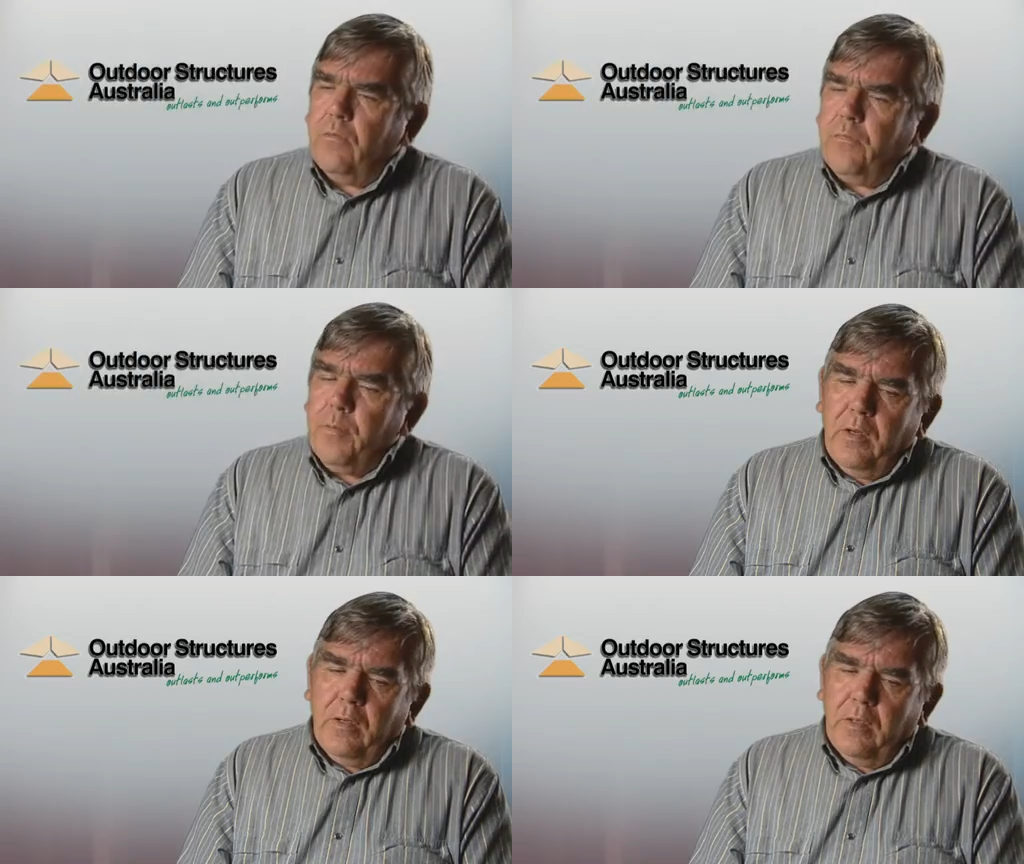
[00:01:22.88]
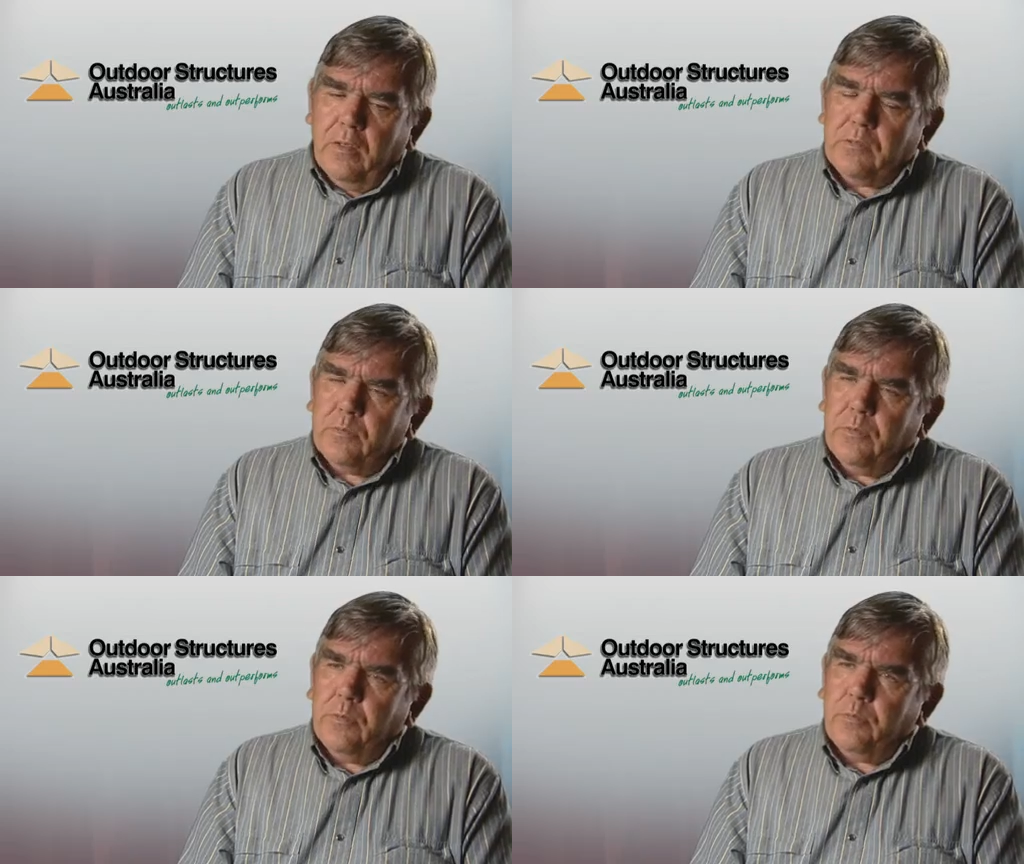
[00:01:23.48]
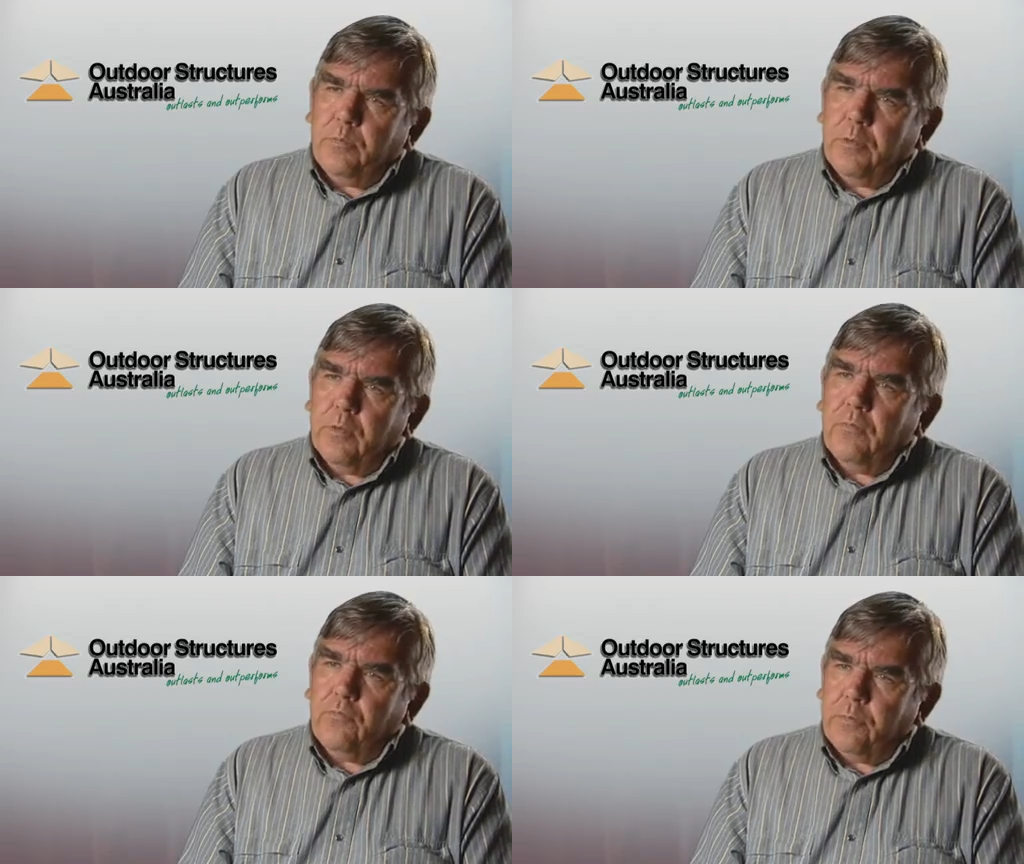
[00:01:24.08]
For many years we were
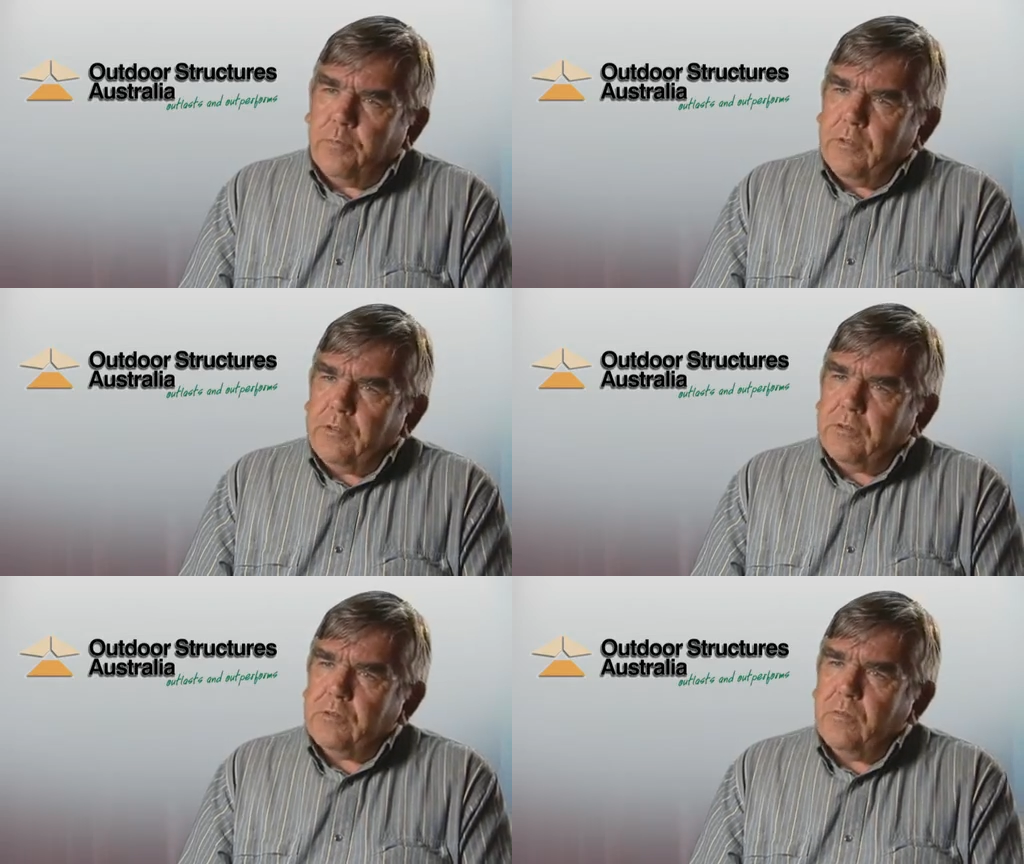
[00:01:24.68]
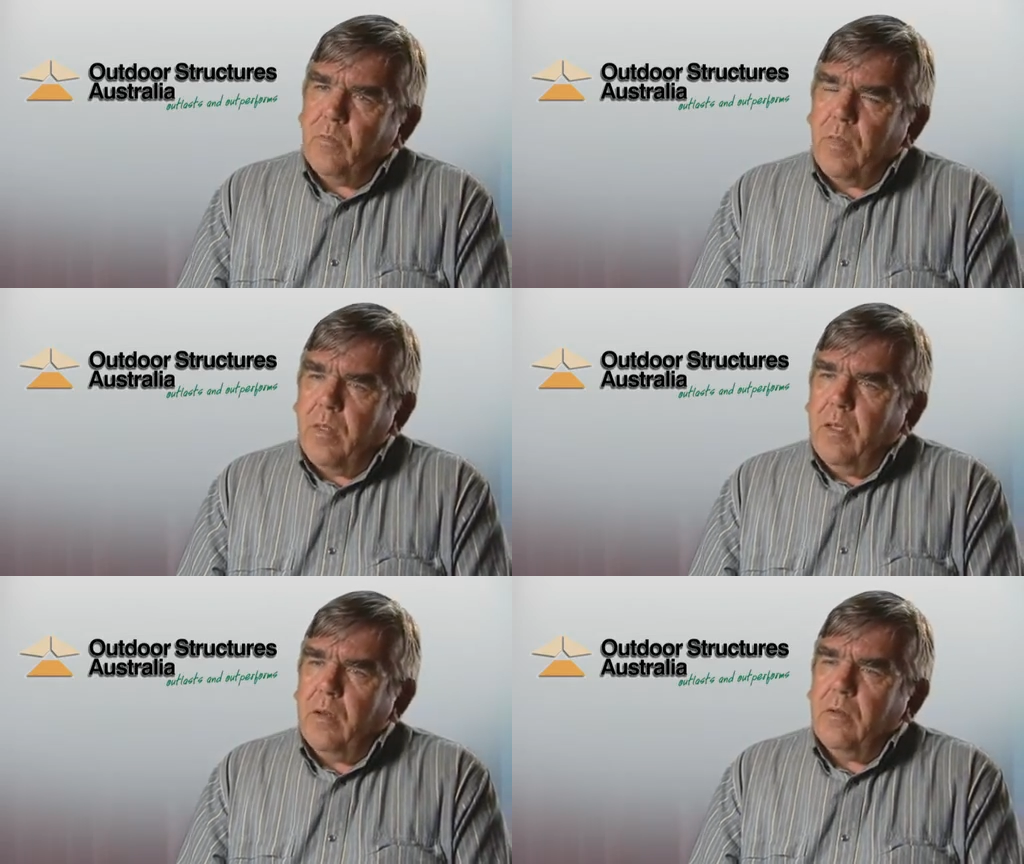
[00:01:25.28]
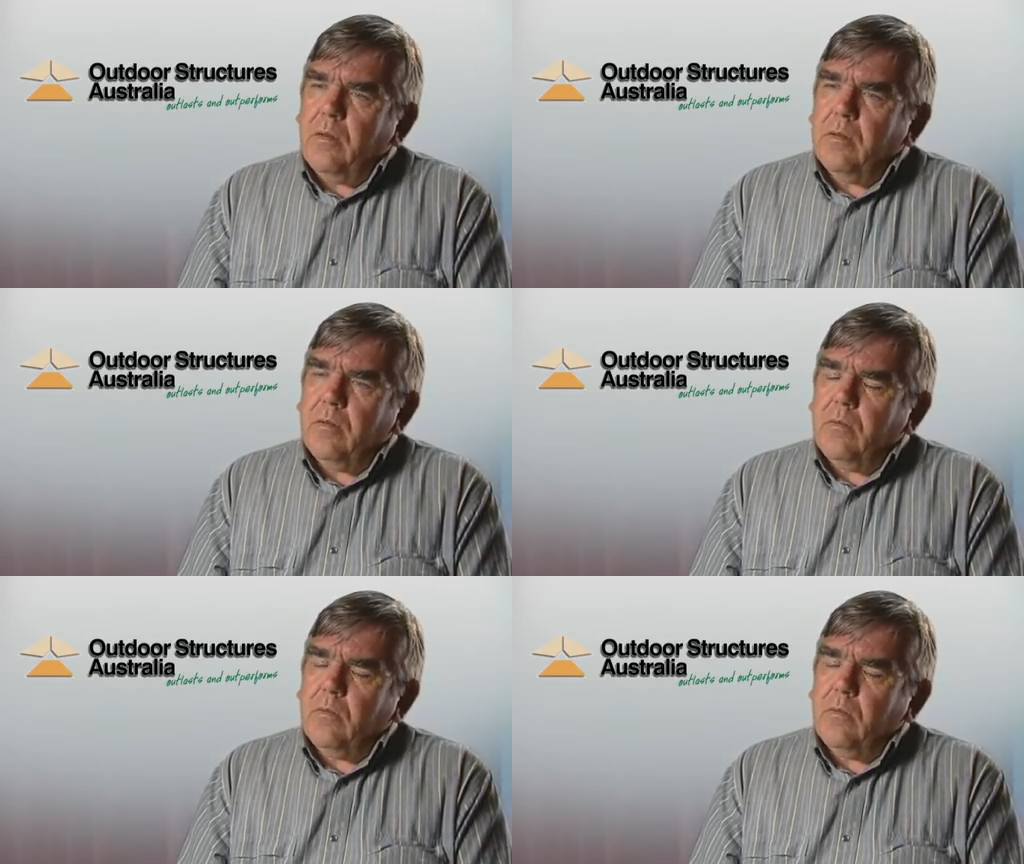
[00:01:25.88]
building footbridges, and